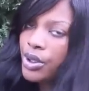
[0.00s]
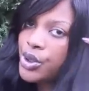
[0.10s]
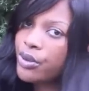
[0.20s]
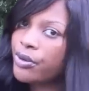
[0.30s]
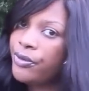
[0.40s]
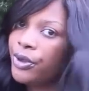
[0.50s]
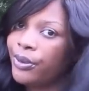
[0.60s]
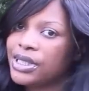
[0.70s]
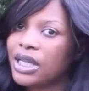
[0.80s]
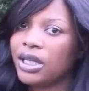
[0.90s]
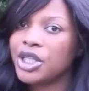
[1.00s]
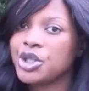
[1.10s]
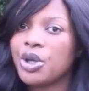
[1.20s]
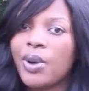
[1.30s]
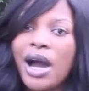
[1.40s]
do a review and let
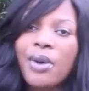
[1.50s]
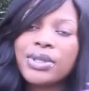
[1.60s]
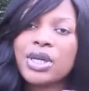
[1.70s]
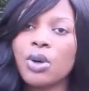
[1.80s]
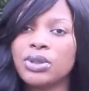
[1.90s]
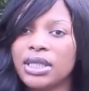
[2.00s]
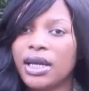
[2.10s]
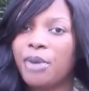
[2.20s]
you know how it's holding